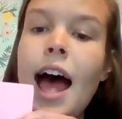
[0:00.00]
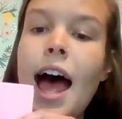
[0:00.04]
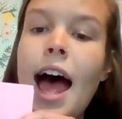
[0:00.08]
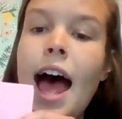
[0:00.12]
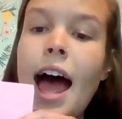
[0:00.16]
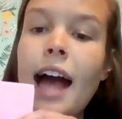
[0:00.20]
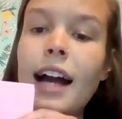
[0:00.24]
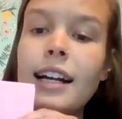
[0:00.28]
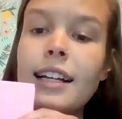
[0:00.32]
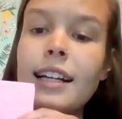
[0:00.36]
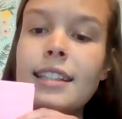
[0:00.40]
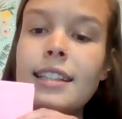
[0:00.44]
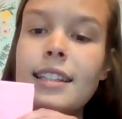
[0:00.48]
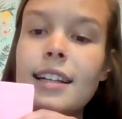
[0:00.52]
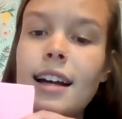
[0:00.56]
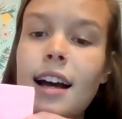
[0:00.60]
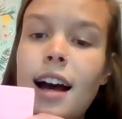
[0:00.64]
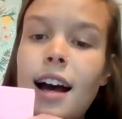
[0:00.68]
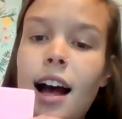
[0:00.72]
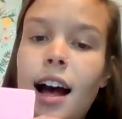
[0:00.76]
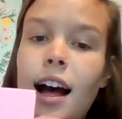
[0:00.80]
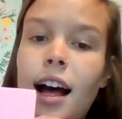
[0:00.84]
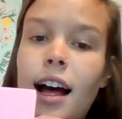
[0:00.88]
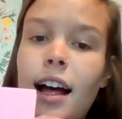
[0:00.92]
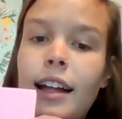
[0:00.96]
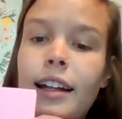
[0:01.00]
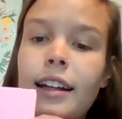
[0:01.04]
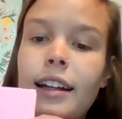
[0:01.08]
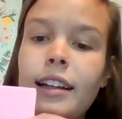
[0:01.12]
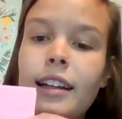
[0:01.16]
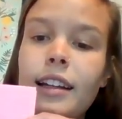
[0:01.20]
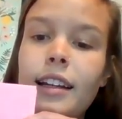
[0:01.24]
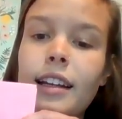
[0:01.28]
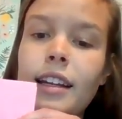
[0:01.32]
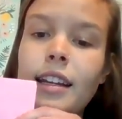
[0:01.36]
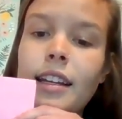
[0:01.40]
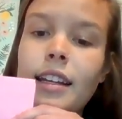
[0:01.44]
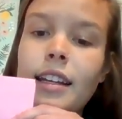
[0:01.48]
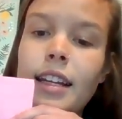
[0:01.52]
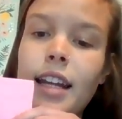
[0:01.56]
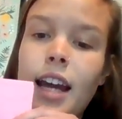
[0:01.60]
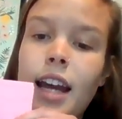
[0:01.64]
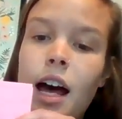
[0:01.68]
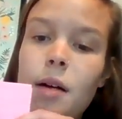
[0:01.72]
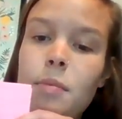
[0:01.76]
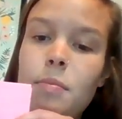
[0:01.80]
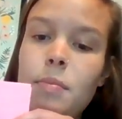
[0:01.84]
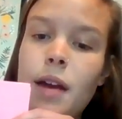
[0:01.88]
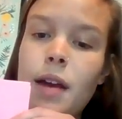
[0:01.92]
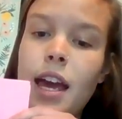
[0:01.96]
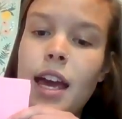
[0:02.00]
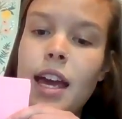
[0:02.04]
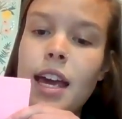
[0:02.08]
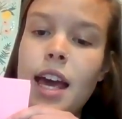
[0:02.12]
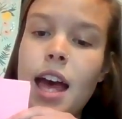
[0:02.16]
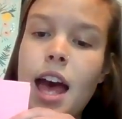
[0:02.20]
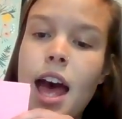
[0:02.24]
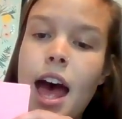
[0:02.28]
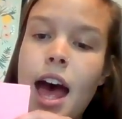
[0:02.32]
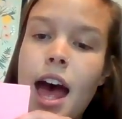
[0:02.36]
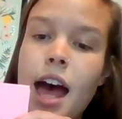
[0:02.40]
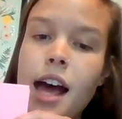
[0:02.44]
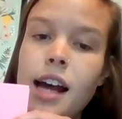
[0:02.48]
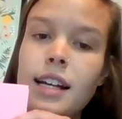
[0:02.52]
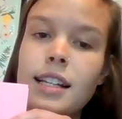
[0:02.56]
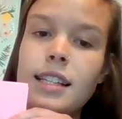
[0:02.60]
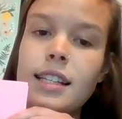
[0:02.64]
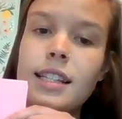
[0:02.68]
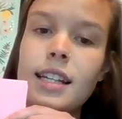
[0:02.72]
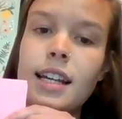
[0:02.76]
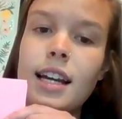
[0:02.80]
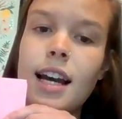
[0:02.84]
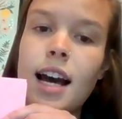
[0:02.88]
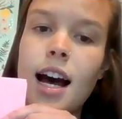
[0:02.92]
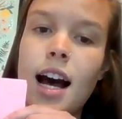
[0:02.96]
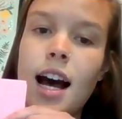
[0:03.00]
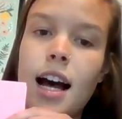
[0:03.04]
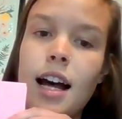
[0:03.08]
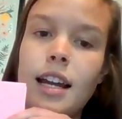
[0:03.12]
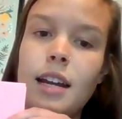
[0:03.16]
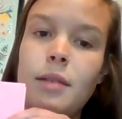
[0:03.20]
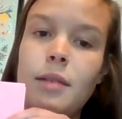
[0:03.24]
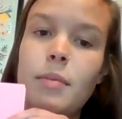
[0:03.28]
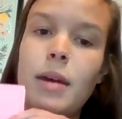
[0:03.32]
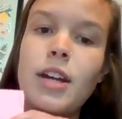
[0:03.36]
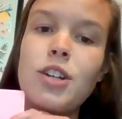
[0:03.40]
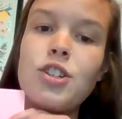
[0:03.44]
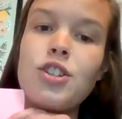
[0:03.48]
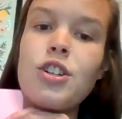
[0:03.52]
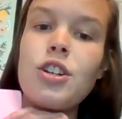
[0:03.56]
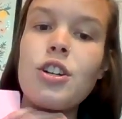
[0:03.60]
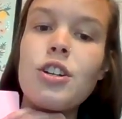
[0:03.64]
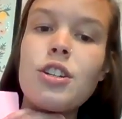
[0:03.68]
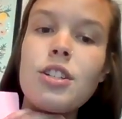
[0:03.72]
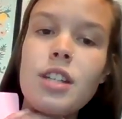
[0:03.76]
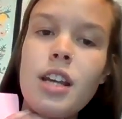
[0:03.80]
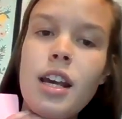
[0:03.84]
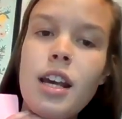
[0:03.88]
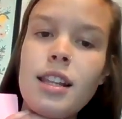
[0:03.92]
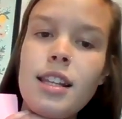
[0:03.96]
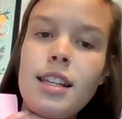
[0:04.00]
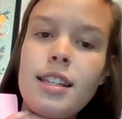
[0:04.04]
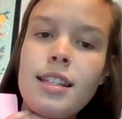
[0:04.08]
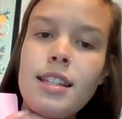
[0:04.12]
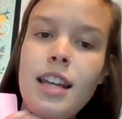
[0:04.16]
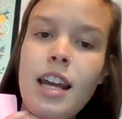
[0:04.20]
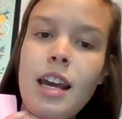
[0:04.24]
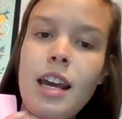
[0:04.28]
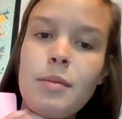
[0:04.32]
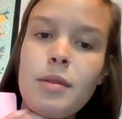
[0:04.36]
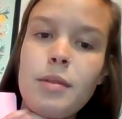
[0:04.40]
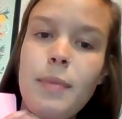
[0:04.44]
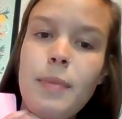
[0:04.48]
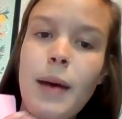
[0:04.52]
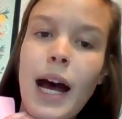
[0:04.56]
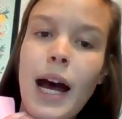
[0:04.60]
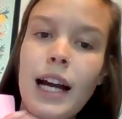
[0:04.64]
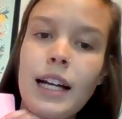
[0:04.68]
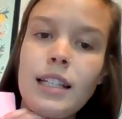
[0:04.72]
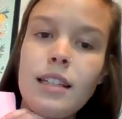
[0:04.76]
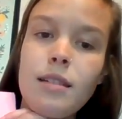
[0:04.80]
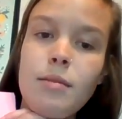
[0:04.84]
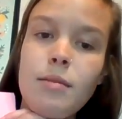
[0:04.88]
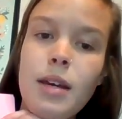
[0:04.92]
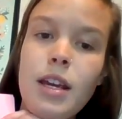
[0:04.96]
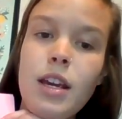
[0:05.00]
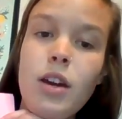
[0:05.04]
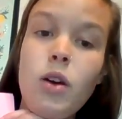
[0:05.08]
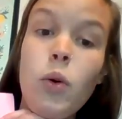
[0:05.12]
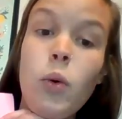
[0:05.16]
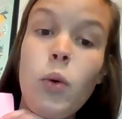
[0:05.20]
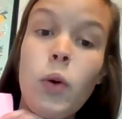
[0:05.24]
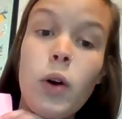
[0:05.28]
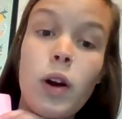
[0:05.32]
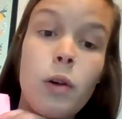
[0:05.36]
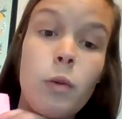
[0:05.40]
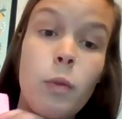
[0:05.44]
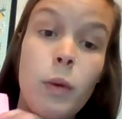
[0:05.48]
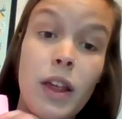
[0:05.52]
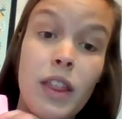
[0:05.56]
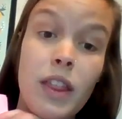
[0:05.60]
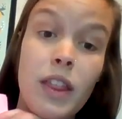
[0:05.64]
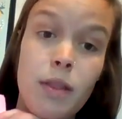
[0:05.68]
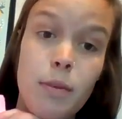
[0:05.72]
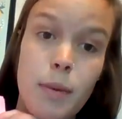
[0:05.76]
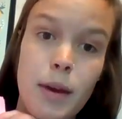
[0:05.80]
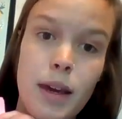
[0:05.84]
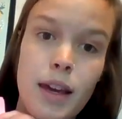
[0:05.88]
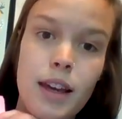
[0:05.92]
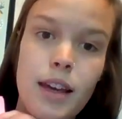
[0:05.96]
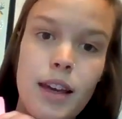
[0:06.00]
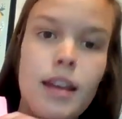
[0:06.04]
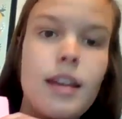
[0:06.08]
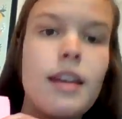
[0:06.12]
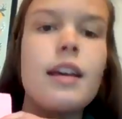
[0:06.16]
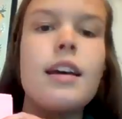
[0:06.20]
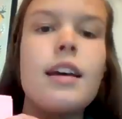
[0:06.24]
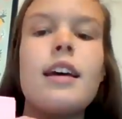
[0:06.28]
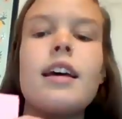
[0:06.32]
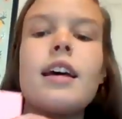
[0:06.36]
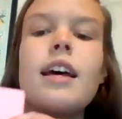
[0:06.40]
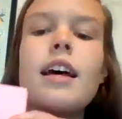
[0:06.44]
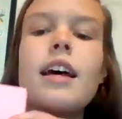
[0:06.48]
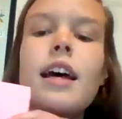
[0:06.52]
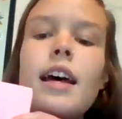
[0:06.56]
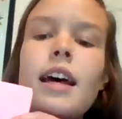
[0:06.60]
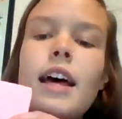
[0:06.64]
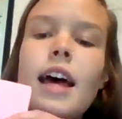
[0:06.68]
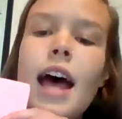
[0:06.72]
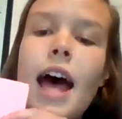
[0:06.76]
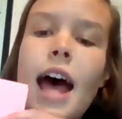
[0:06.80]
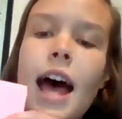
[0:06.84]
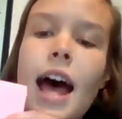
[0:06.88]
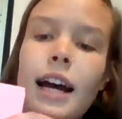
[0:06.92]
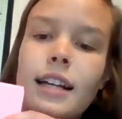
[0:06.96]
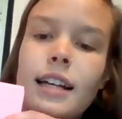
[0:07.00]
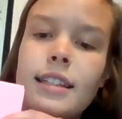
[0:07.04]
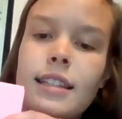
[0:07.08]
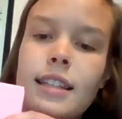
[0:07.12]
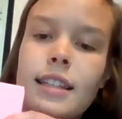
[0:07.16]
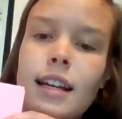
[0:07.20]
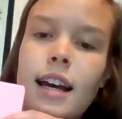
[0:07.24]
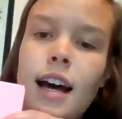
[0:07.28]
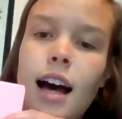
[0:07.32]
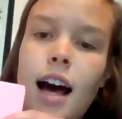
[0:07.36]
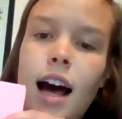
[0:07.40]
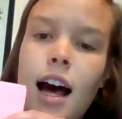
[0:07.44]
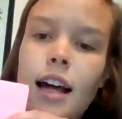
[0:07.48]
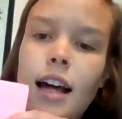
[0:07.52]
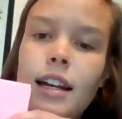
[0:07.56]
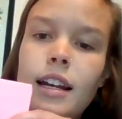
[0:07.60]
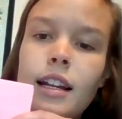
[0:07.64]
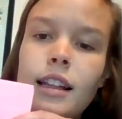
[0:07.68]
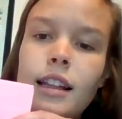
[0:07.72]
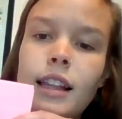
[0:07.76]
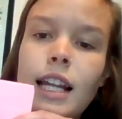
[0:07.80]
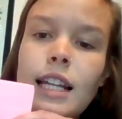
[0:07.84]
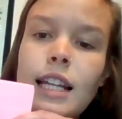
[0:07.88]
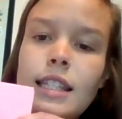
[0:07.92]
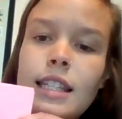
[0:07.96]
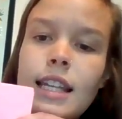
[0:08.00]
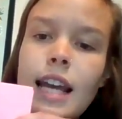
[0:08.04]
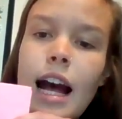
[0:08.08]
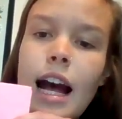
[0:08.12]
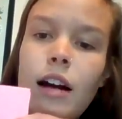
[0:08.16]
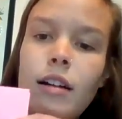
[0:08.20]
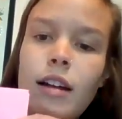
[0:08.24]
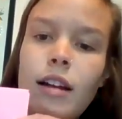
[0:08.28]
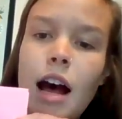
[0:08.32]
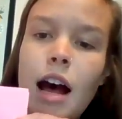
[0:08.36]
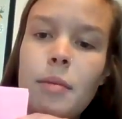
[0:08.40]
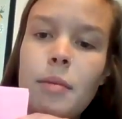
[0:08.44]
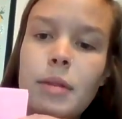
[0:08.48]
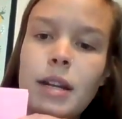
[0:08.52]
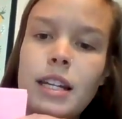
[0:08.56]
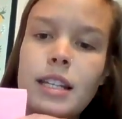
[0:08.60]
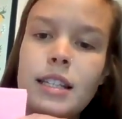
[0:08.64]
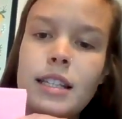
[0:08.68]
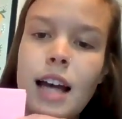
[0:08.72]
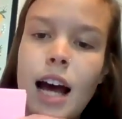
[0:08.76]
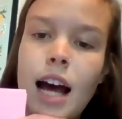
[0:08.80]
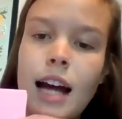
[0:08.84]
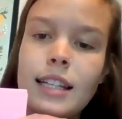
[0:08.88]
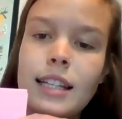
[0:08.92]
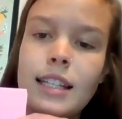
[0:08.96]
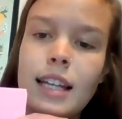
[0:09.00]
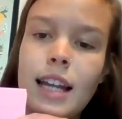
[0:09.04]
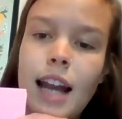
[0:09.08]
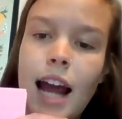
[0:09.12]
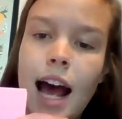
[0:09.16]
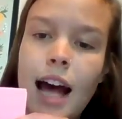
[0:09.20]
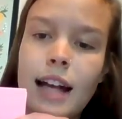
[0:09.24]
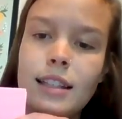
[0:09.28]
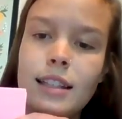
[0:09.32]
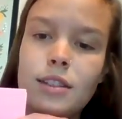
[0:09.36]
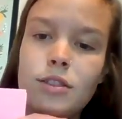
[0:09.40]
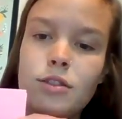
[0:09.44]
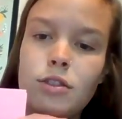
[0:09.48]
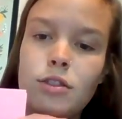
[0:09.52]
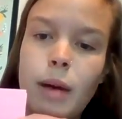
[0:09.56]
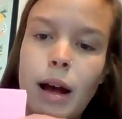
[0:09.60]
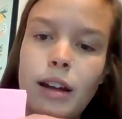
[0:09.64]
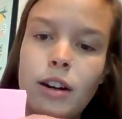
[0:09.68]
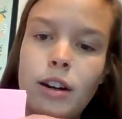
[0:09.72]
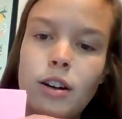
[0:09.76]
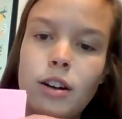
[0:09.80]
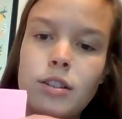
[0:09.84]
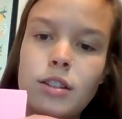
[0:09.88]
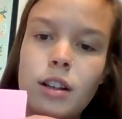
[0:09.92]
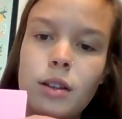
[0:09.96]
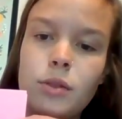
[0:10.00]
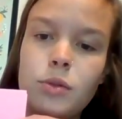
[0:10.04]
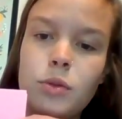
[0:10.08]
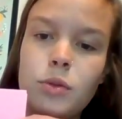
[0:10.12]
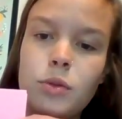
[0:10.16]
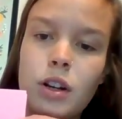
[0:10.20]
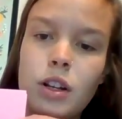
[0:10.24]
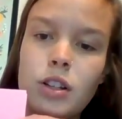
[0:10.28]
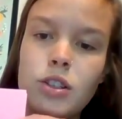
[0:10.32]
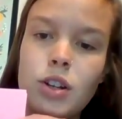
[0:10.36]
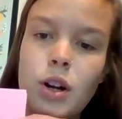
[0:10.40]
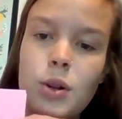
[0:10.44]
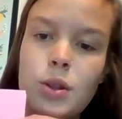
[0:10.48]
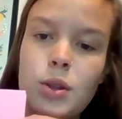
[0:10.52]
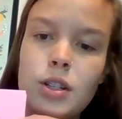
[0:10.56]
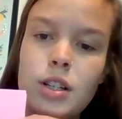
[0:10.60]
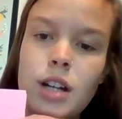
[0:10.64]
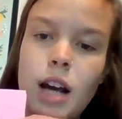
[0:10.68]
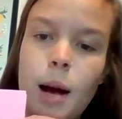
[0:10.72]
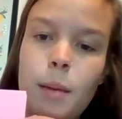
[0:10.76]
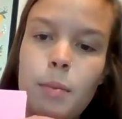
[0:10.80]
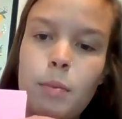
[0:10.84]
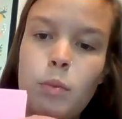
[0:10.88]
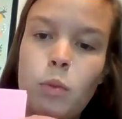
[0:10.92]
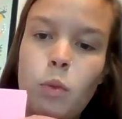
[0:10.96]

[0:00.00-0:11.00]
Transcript: Hexagon, yep, a hexagon. And make sure you're saying these names back to me or with me. Hexagon. Let's count how many sides it has to remind ourselves. We're going to start at the top.